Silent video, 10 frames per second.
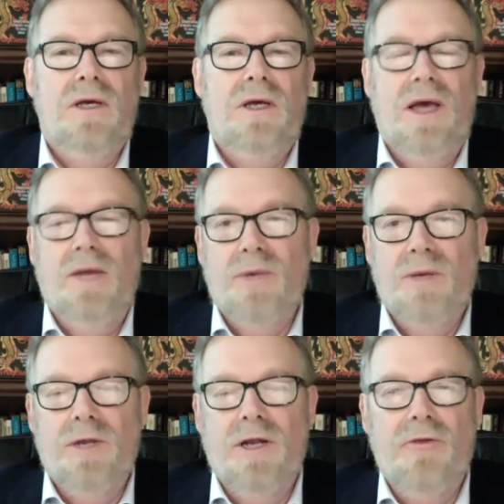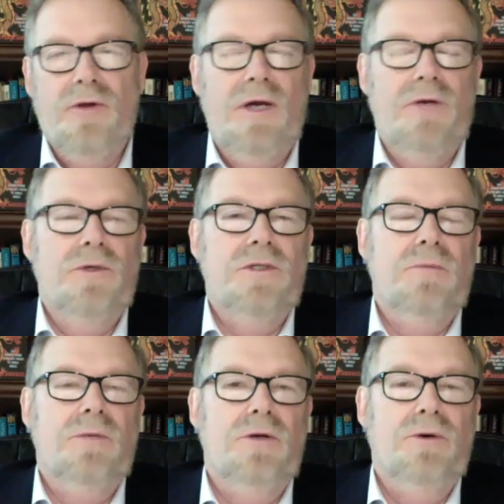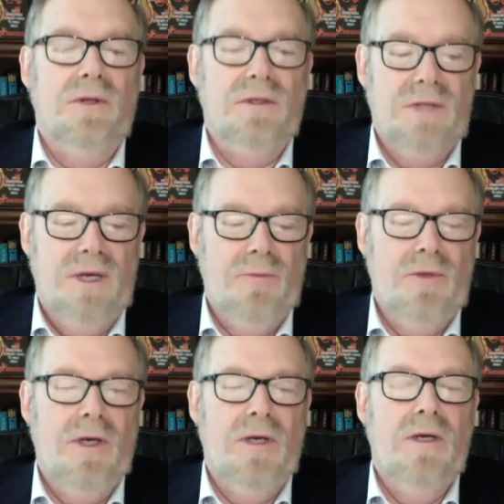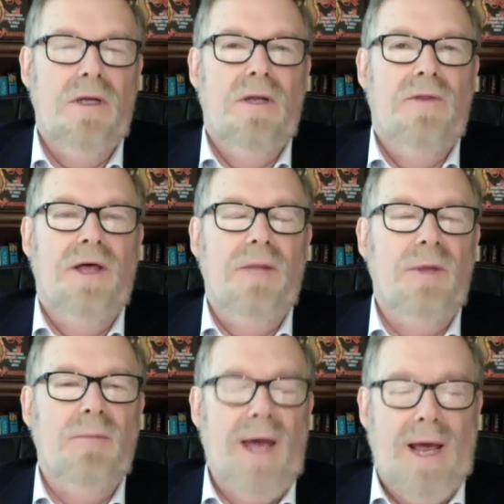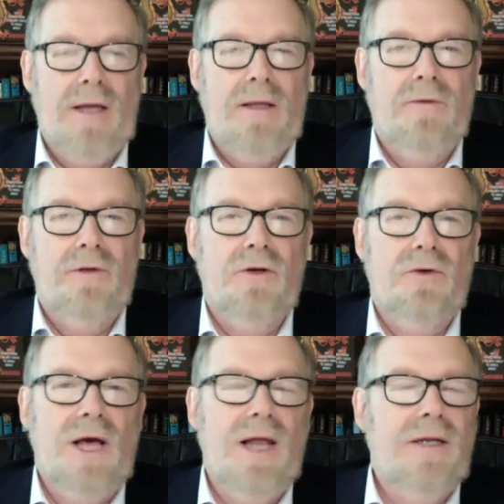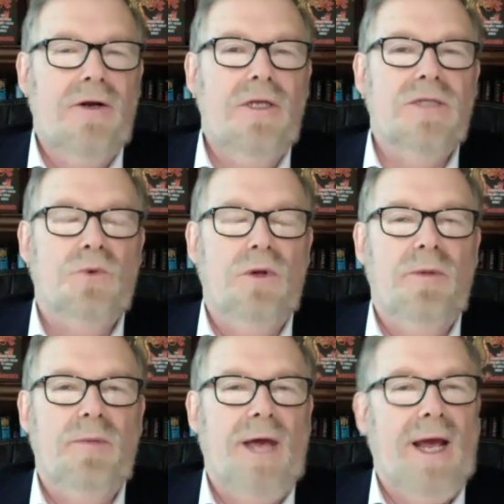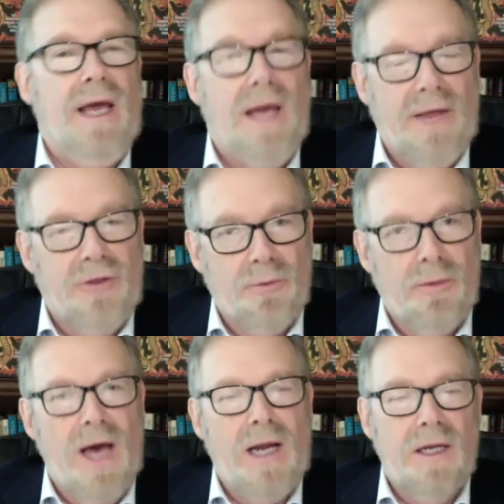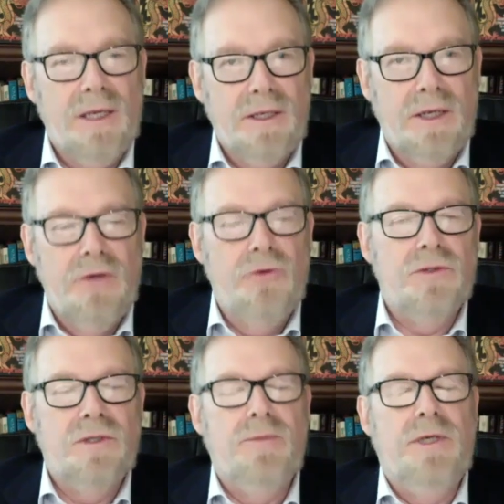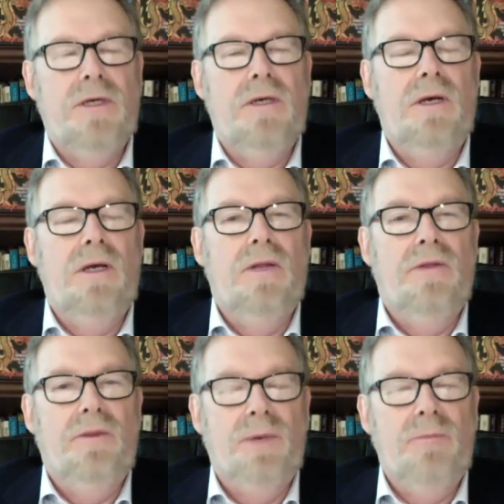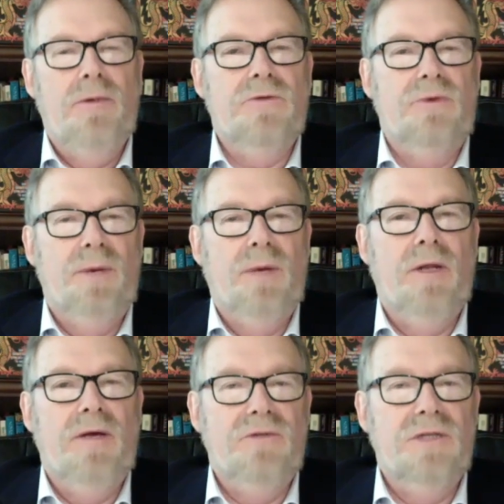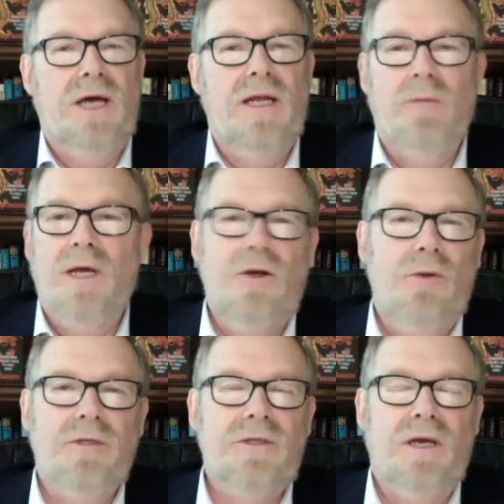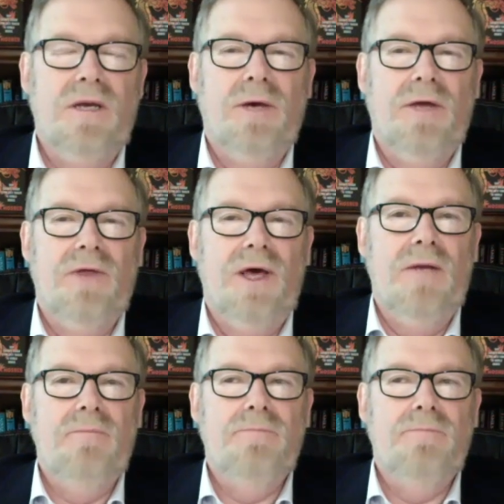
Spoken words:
And people in other countries should be doing the same thing. They'll be back. The totalitarians will be back. And their model continues to be the People's Republic of China. Make no mistake about that.